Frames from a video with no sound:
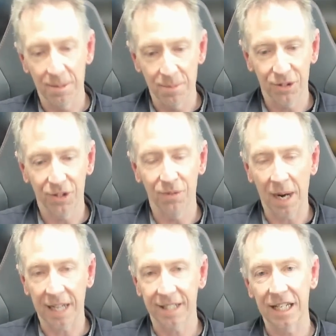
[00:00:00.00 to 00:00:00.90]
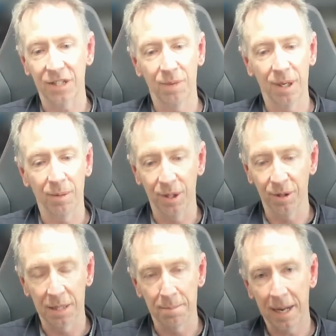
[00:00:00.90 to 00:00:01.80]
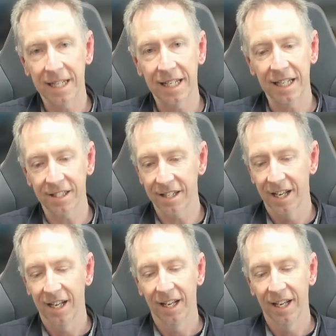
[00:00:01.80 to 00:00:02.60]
immersive wax test where we're doing the main test